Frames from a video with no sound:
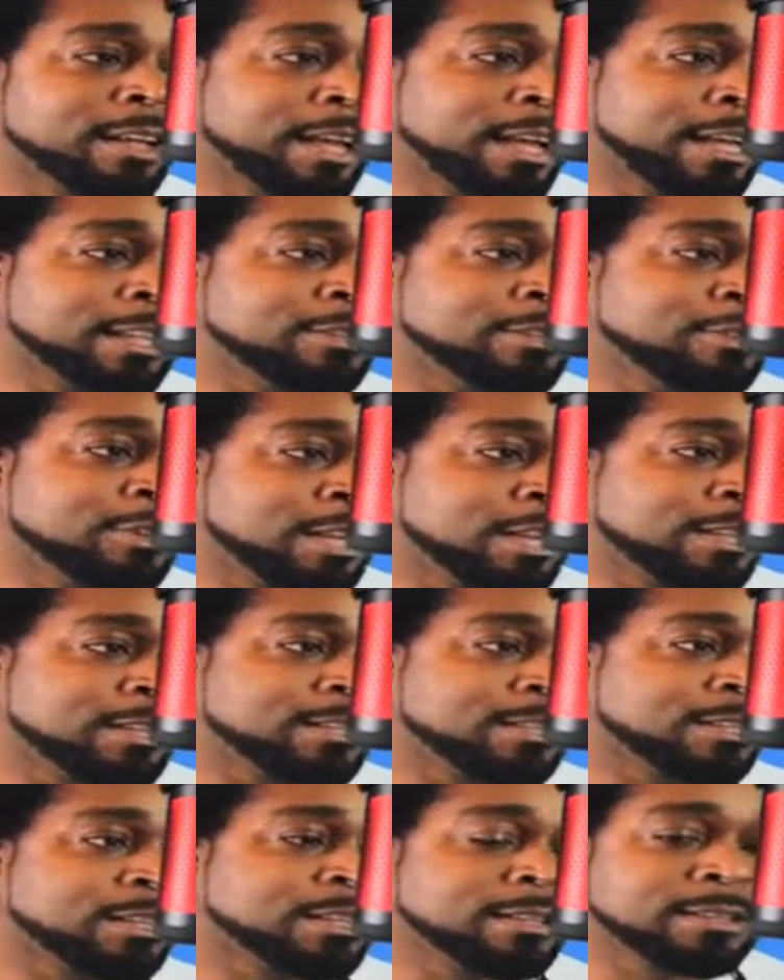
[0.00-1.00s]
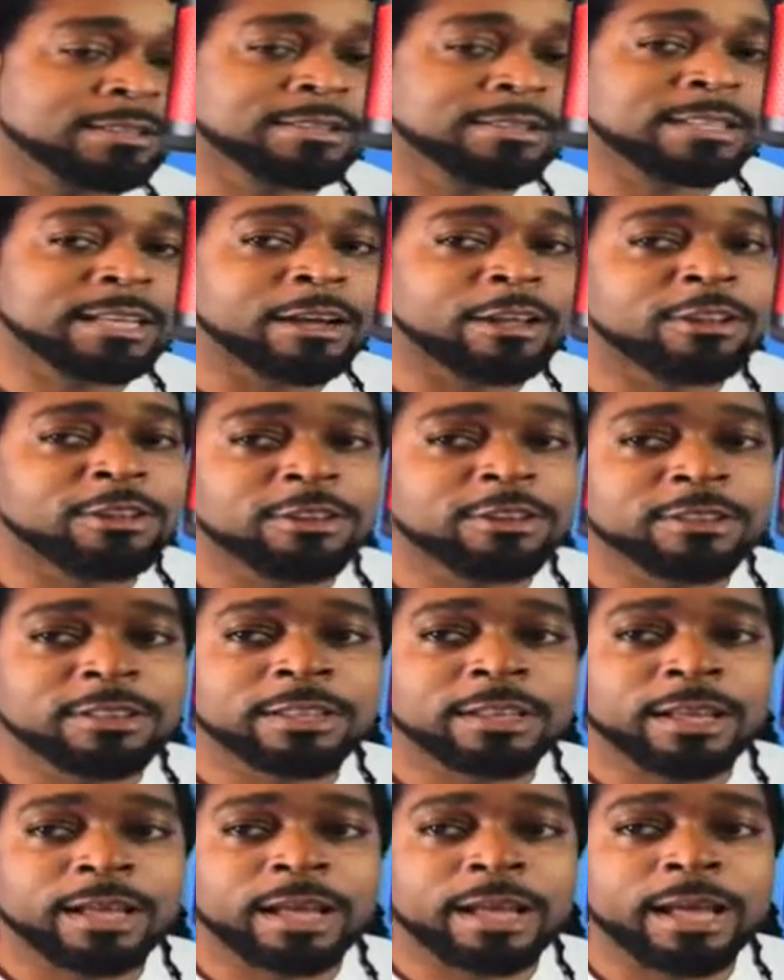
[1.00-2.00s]
Education. Download
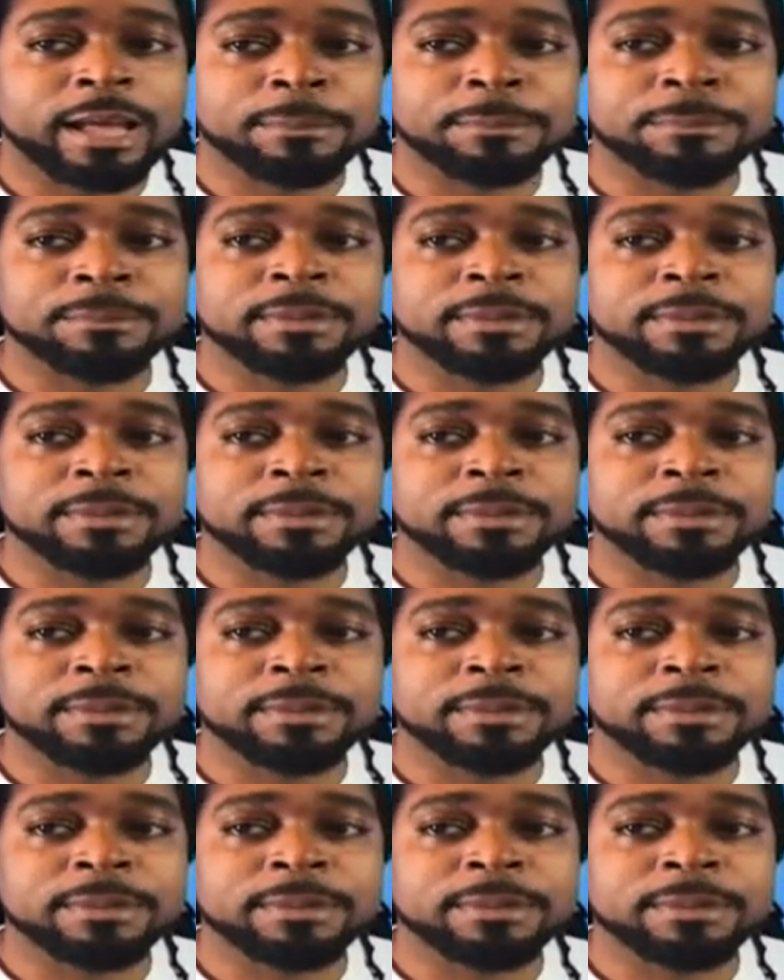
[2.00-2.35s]
the app.